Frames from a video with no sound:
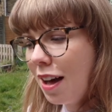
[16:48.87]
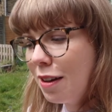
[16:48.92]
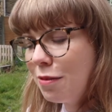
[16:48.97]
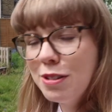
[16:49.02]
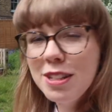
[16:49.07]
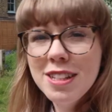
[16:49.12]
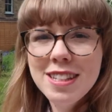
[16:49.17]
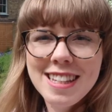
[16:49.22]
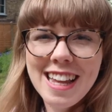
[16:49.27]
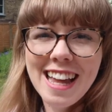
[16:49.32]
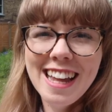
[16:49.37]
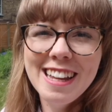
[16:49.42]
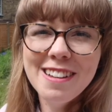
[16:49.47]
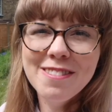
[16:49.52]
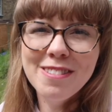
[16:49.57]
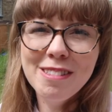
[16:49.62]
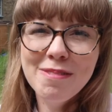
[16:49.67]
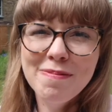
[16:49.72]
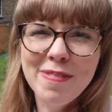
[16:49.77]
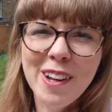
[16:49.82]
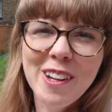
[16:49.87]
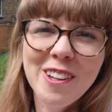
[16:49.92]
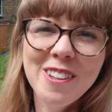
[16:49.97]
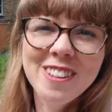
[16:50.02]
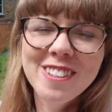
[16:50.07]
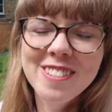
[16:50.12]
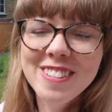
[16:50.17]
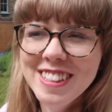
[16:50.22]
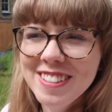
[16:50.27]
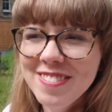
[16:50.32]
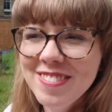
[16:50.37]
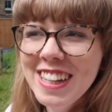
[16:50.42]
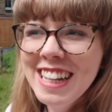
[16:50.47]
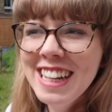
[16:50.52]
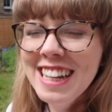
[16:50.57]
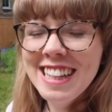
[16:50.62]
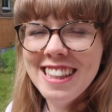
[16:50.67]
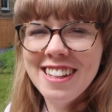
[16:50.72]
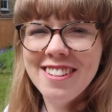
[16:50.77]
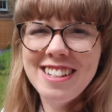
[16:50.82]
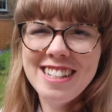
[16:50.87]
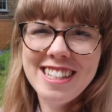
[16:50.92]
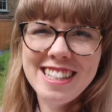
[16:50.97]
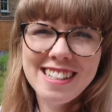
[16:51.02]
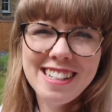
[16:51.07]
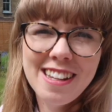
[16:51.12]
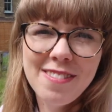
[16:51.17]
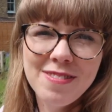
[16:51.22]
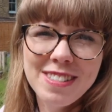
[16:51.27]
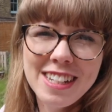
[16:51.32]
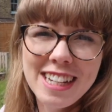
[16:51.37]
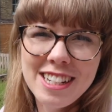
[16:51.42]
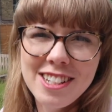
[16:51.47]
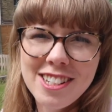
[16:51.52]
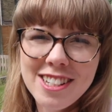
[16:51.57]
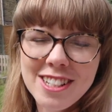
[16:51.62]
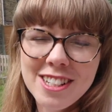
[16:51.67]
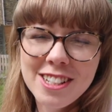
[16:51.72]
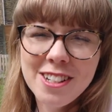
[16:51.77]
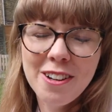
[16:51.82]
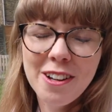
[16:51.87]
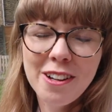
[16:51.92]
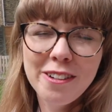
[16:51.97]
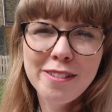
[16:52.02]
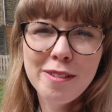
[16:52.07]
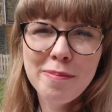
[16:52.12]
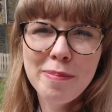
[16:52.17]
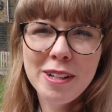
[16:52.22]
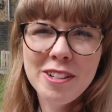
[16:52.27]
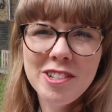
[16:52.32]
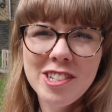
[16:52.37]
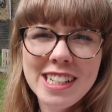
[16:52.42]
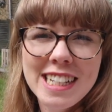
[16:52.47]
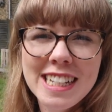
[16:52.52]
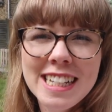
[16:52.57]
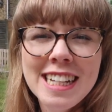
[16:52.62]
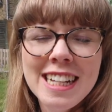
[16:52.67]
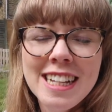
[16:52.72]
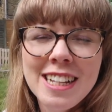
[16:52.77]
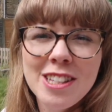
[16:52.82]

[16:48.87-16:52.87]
I would say with both of them there is the temptation to go over budget,